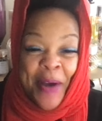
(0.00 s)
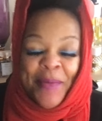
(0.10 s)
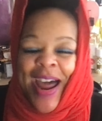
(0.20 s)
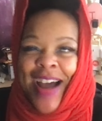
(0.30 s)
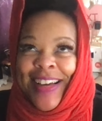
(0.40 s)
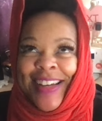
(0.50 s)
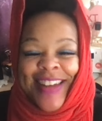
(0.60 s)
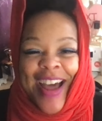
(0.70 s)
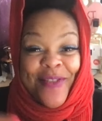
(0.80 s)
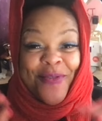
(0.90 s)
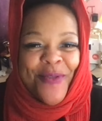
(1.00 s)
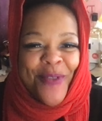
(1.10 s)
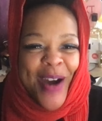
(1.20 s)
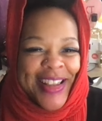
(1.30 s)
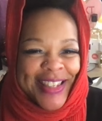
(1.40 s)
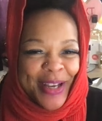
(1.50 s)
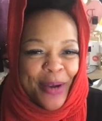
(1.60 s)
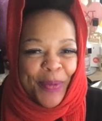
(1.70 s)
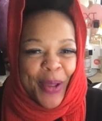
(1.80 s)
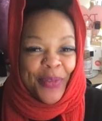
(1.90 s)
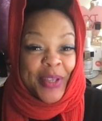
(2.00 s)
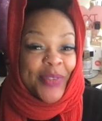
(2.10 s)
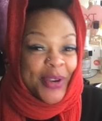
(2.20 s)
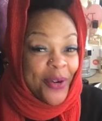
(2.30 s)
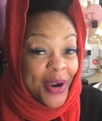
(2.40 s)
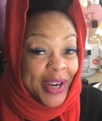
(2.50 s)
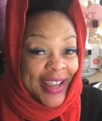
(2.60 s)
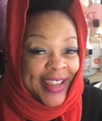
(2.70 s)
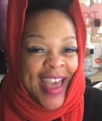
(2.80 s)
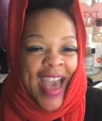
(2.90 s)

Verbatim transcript: But I could not wait to upload this recording